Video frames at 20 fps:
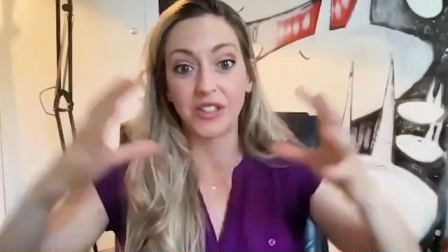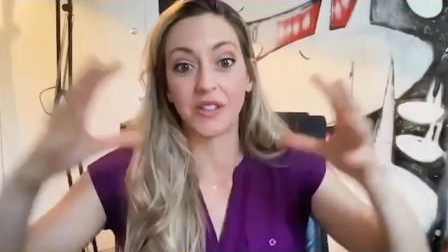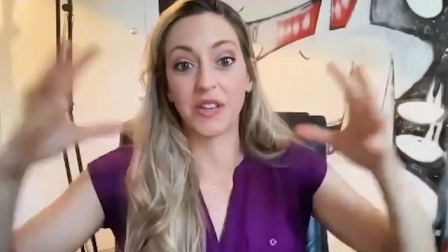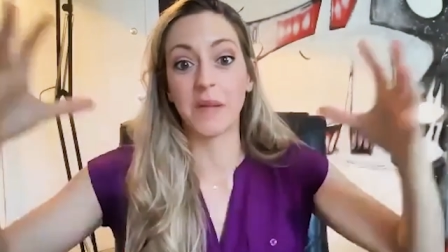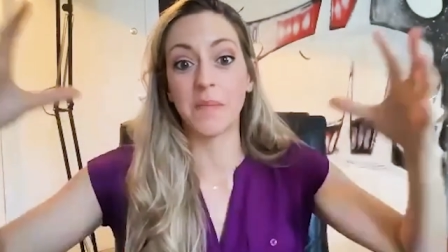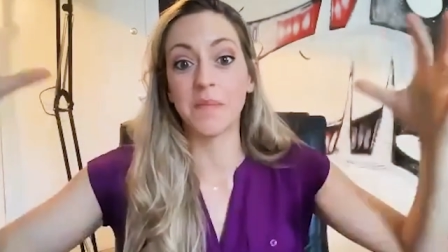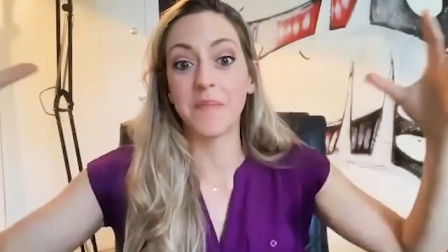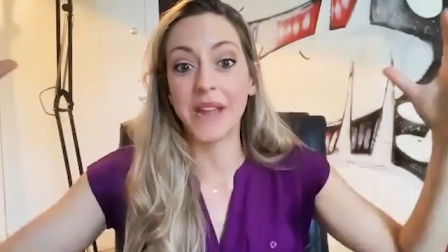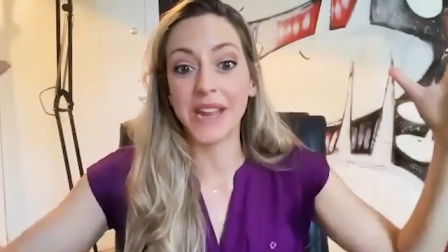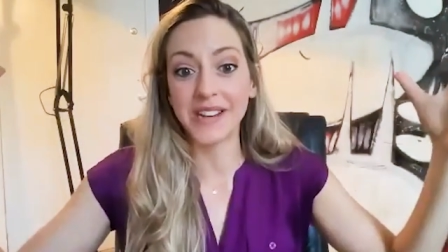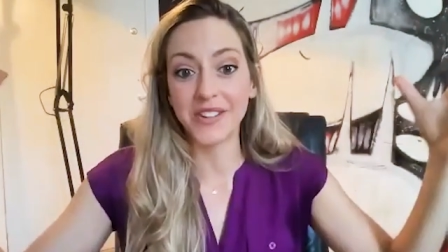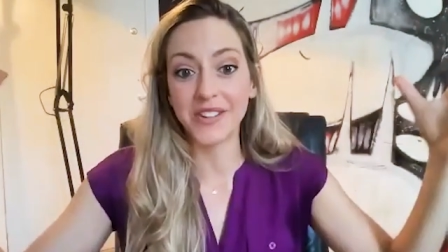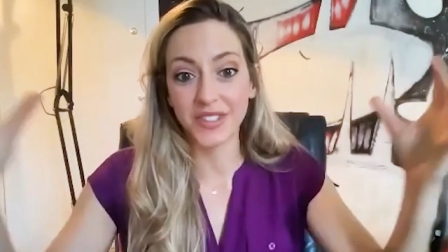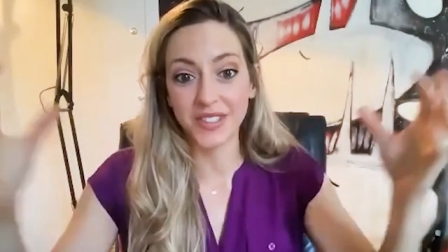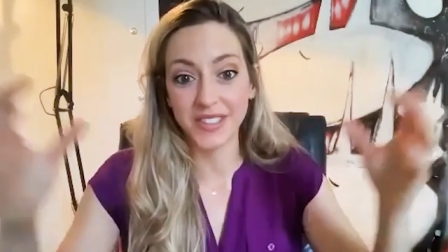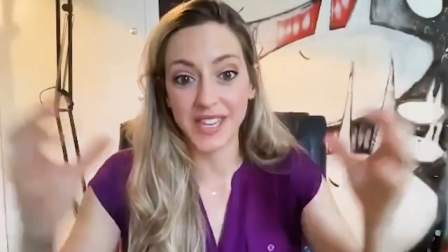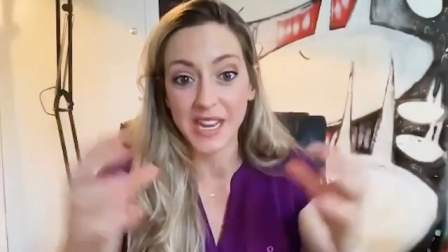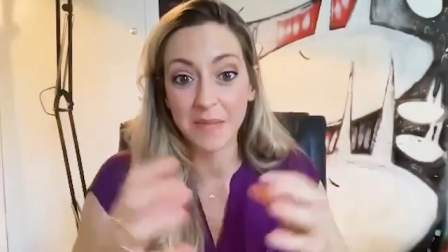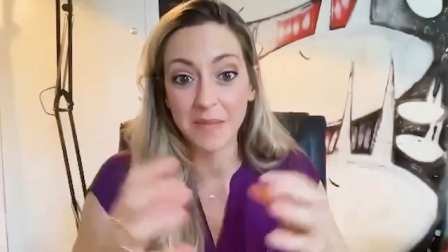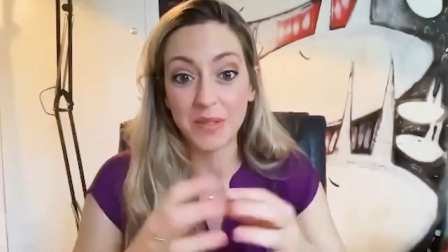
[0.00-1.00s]
it may
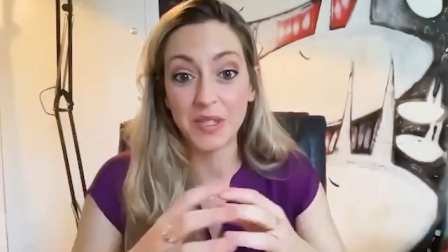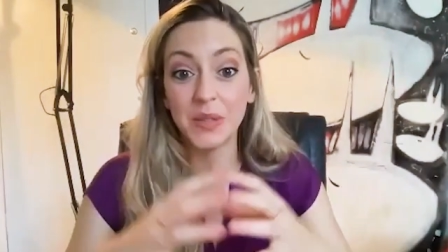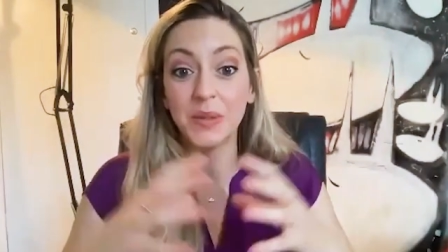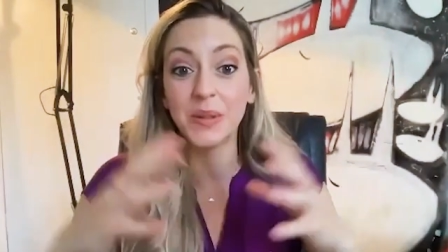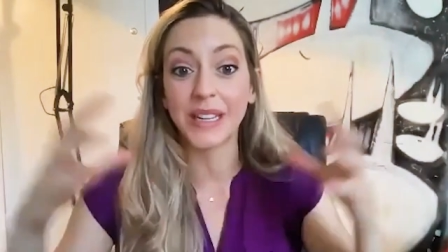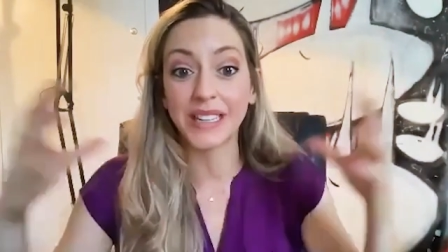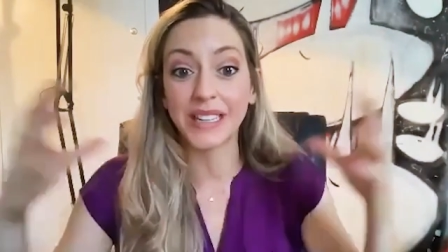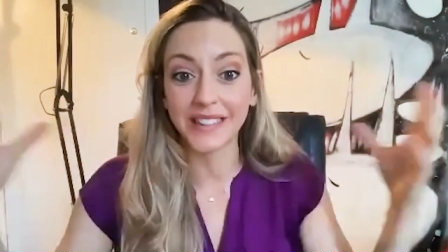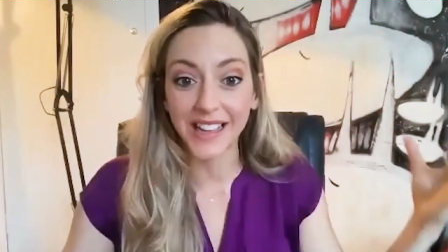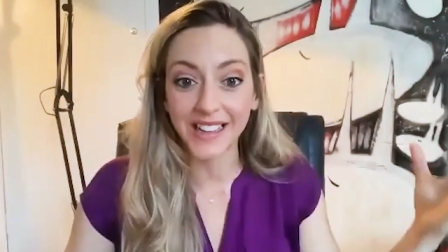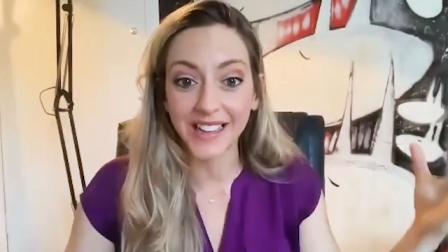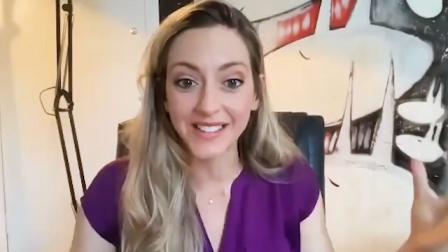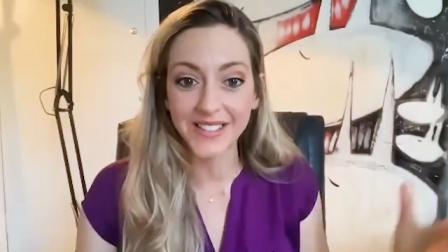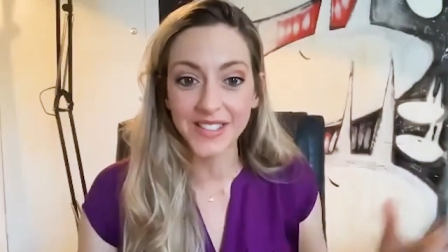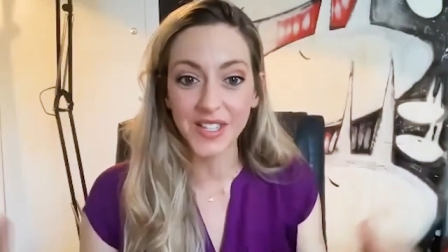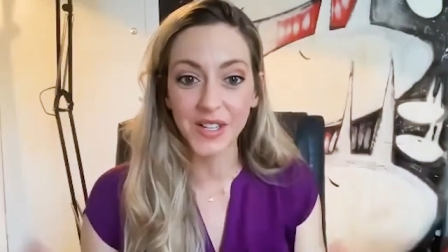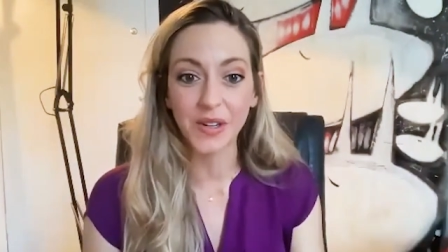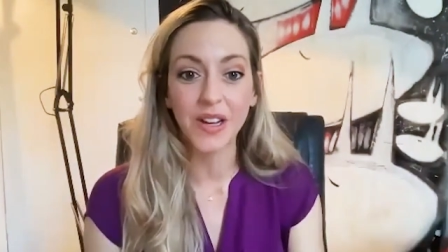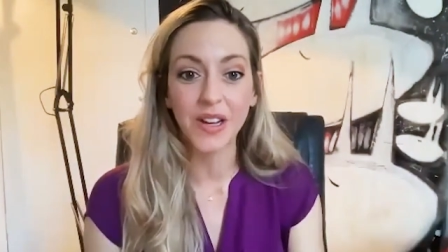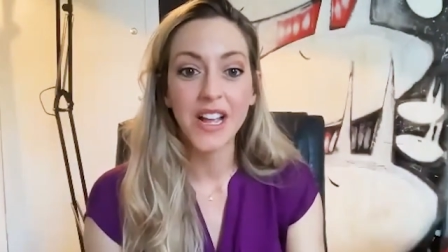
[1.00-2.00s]
just keep doing that
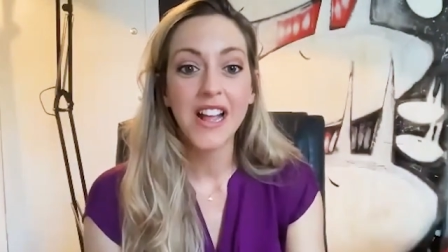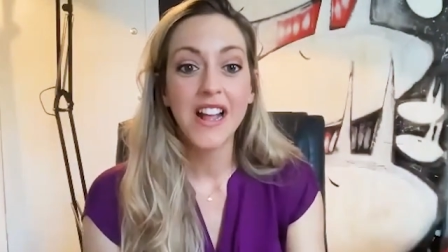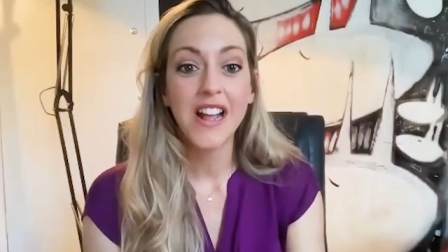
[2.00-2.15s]
so